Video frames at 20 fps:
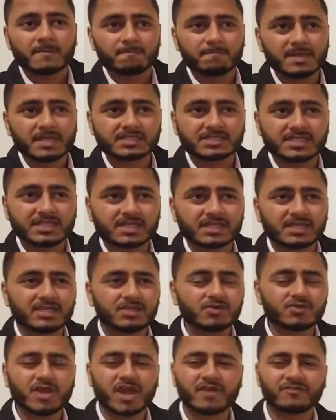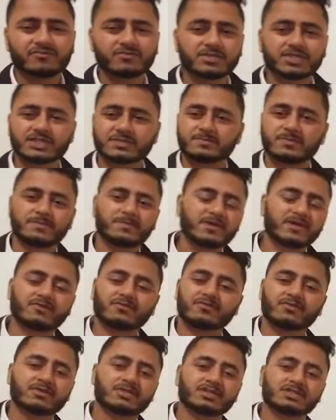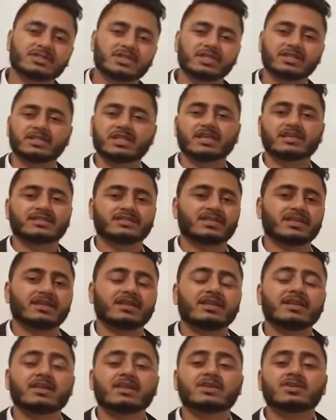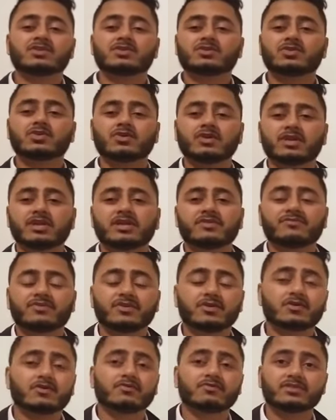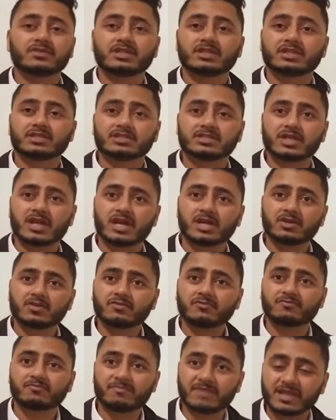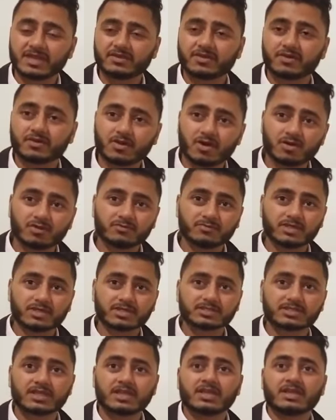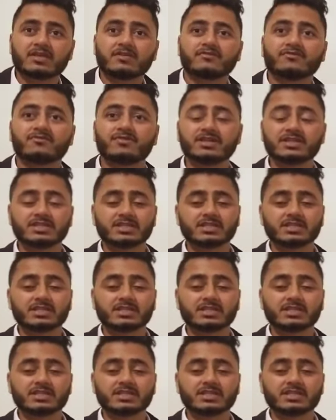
basically you have to just prepare for this thing, that's it. So here we go with the start of microeconomics. We